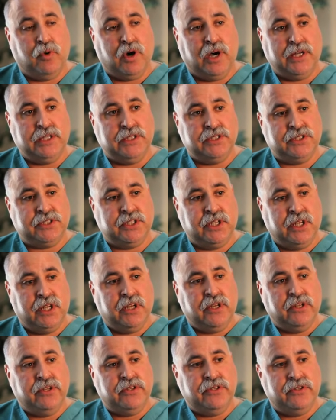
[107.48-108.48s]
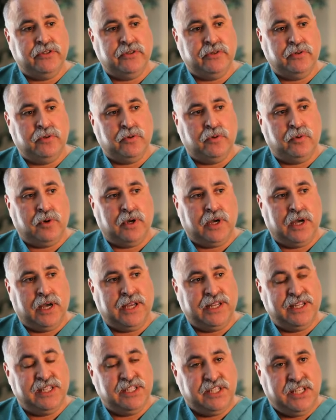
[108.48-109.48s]
was to
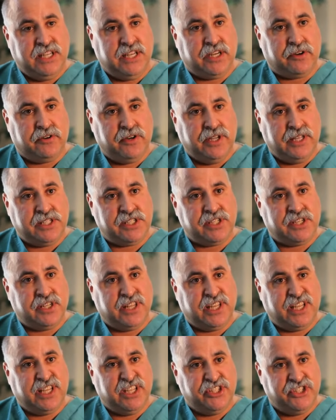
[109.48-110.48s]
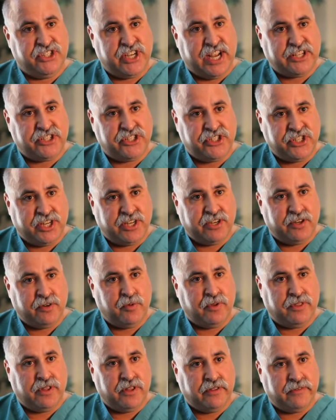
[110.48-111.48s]
decrease the congestion
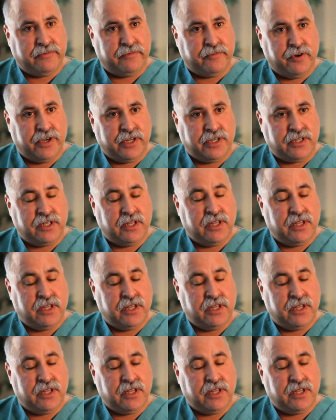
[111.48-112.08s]
within the foot,